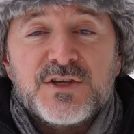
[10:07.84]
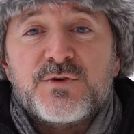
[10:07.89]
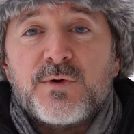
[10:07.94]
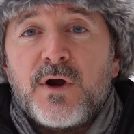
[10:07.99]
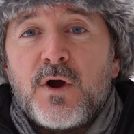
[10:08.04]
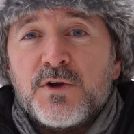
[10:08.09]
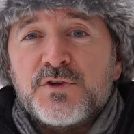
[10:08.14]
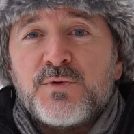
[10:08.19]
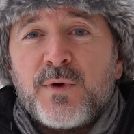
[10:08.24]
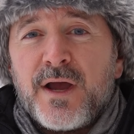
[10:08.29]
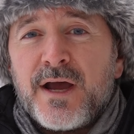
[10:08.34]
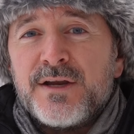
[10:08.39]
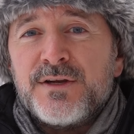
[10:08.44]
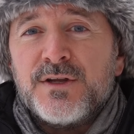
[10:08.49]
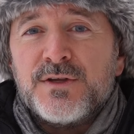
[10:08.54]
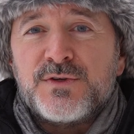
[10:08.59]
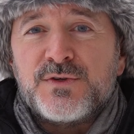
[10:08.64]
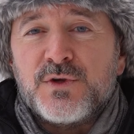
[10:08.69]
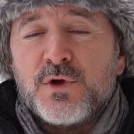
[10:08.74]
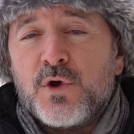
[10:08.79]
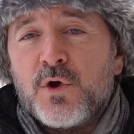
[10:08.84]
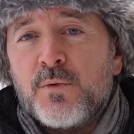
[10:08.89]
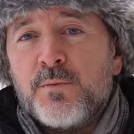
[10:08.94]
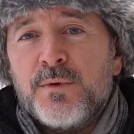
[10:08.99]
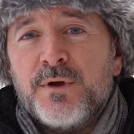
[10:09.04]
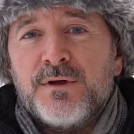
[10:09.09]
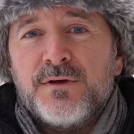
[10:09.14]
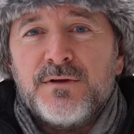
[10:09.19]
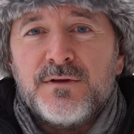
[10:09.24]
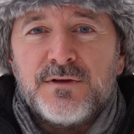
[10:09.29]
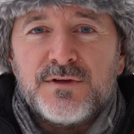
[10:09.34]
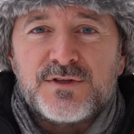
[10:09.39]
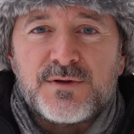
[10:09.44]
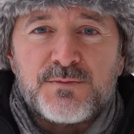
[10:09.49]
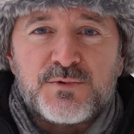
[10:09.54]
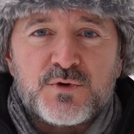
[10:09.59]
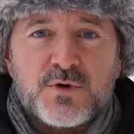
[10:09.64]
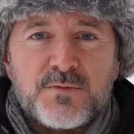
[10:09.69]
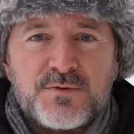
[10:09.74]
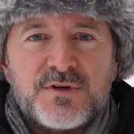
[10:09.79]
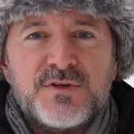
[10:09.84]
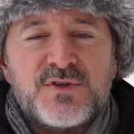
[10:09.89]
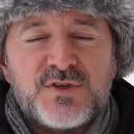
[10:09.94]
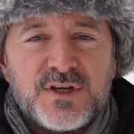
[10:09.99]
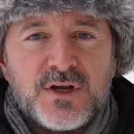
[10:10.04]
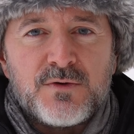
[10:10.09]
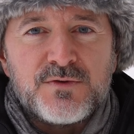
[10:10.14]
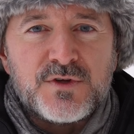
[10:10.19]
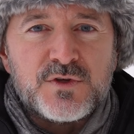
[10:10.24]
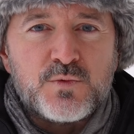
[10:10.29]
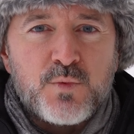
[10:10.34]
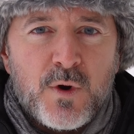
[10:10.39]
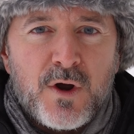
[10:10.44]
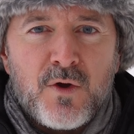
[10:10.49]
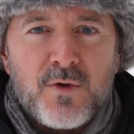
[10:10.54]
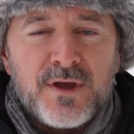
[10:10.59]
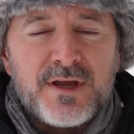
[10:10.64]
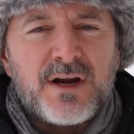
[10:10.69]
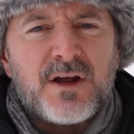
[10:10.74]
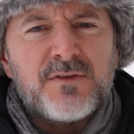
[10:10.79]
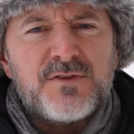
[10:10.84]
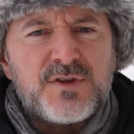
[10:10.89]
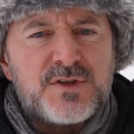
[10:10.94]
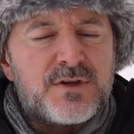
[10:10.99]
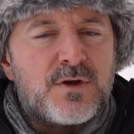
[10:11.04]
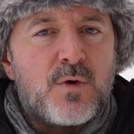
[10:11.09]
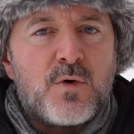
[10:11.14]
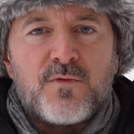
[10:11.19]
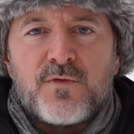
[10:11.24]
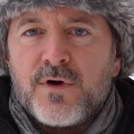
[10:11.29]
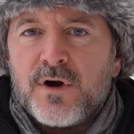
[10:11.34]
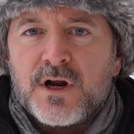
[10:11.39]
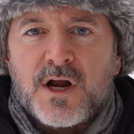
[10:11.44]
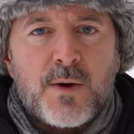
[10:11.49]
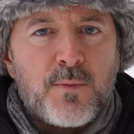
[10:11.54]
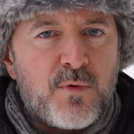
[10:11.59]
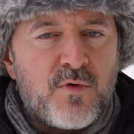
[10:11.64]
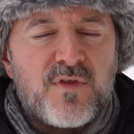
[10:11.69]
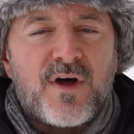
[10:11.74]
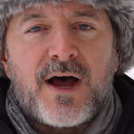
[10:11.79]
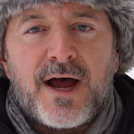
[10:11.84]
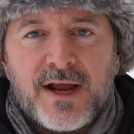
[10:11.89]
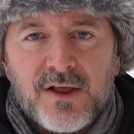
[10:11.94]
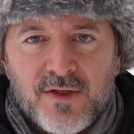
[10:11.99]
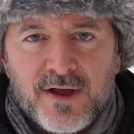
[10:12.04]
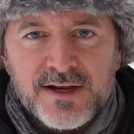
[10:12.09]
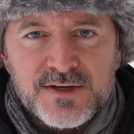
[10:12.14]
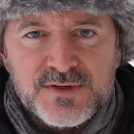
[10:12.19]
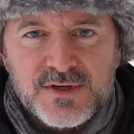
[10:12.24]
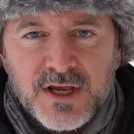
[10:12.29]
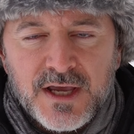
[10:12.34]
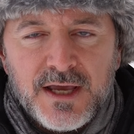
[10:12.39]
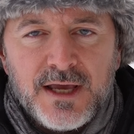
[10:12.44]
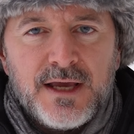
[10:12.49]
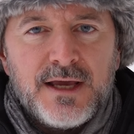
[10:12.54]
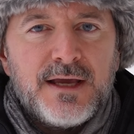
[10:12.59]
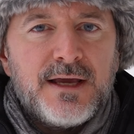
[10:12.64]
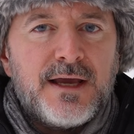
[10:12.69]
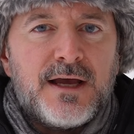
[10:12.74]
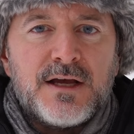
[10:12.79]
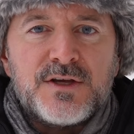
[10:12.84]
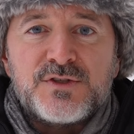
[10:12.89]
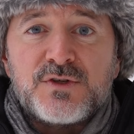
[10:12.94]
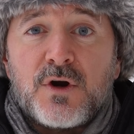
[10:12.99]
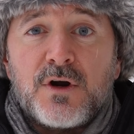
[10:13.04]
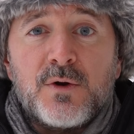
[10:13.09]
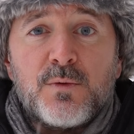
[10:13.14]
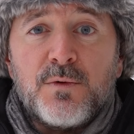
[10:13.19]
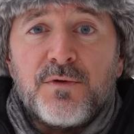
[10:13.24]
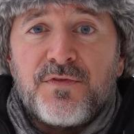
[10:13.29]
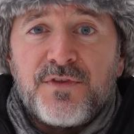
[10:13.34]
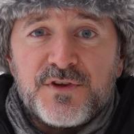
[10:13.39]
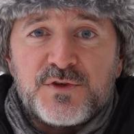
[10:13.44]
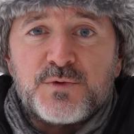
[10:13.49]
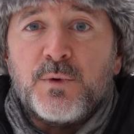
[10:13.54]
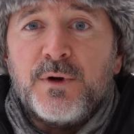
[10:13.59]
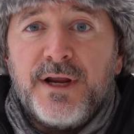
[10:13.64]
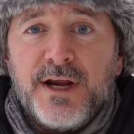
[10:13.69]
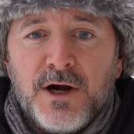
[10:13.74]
So I also had some subscription sales as well, and I'll just go over a couple of the highlights, uh, starting with this one